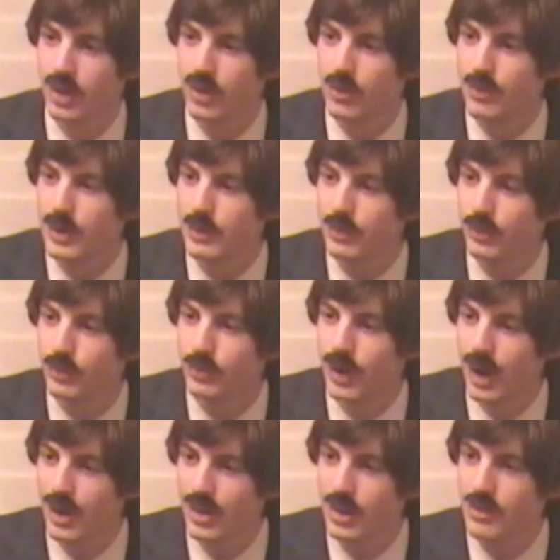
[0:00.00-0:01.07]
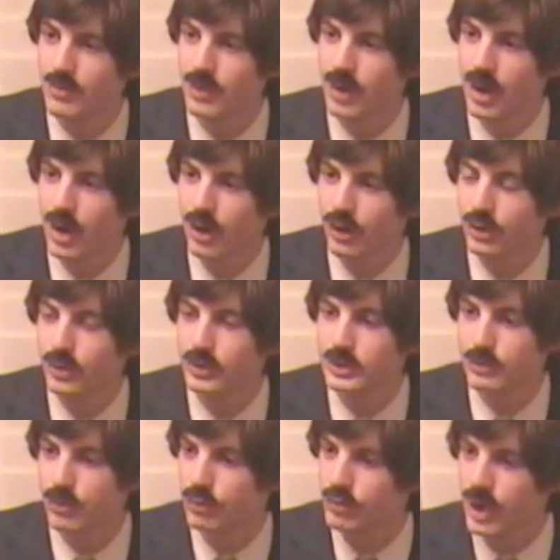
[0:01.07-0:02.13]
The people who buy them could use them
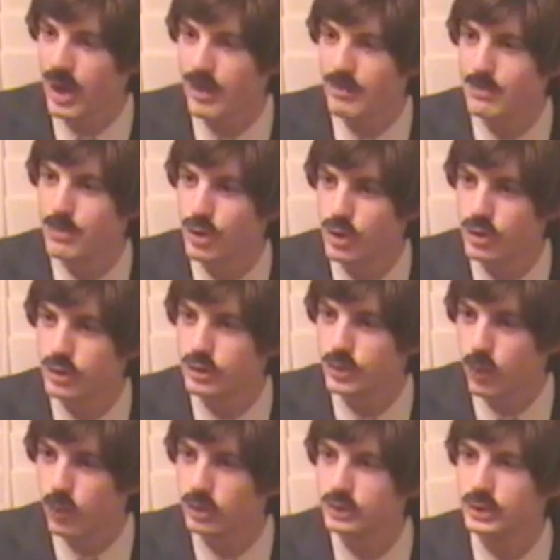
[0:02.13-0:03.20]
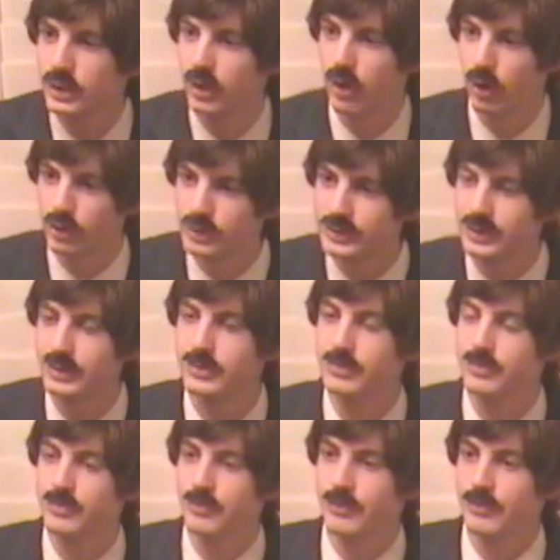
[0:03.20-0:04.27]
for rape, murder, torture, arson.
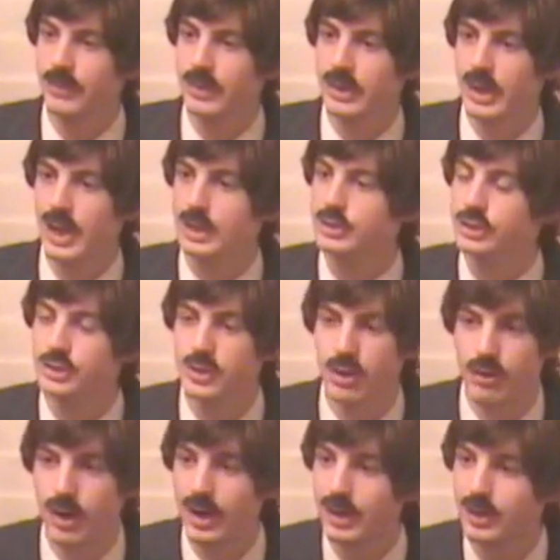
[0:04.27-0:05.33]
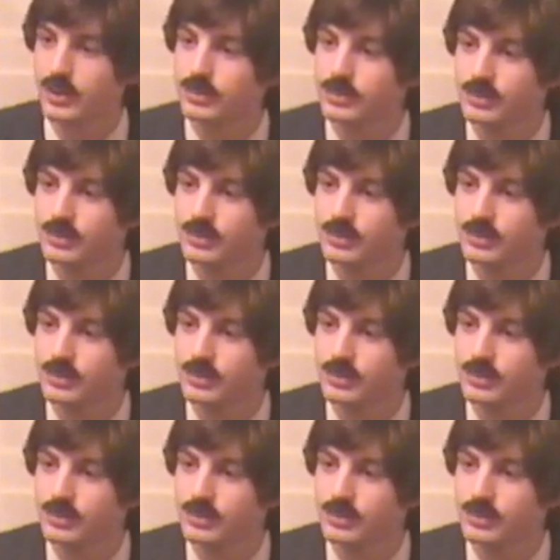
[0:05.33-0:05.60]
It's just not right.